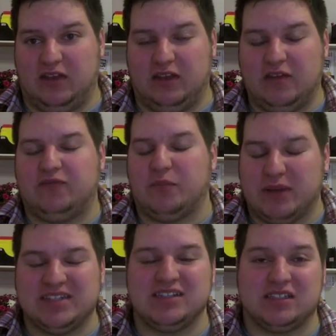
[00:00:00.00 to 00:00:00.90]
If a
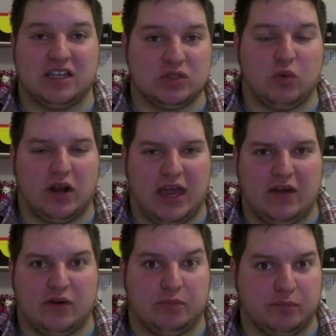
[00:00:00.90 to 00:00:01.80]
business does want to
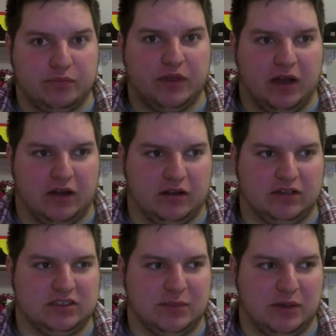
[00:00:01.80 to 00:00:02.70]
have
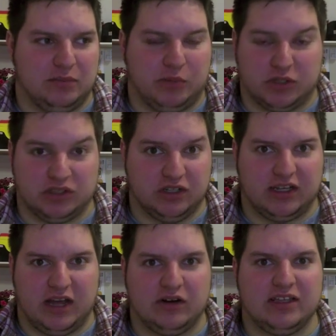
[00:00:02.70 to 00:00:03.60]
a semi-personal
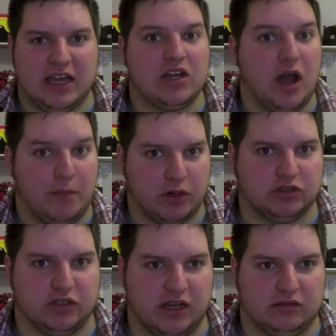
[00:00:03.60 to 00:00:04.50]
account, get a
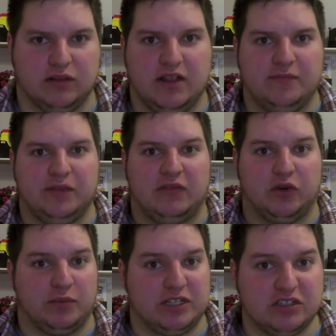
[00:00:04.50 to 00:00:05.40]
personal account. If
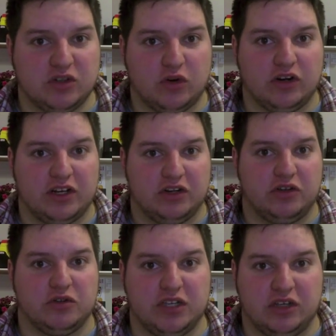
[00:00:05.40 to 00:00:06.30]
you're a business owner and you're
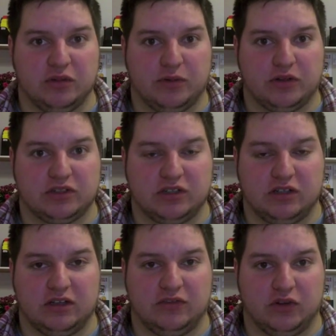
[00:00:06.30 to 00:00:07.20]
using your
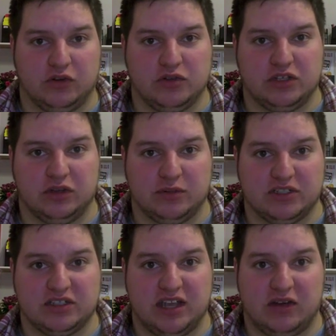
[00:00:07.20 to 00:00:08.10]

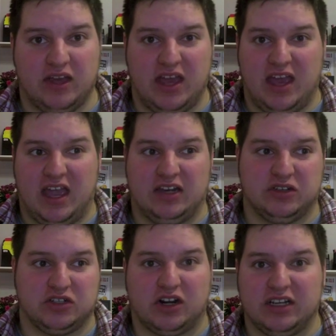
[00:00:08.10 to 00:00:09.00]
business account and
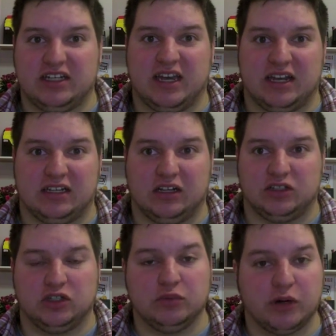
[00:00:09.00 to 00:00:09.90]
you're starting to get a little
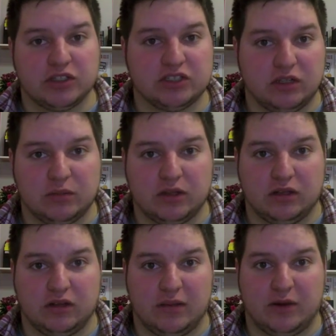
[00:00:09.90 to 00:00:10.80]
too personal
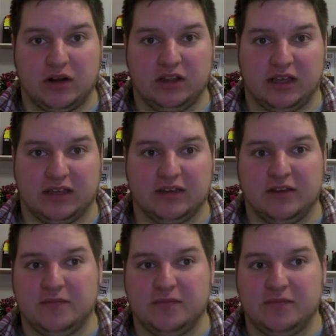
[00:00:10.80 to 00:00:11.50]
about it, like,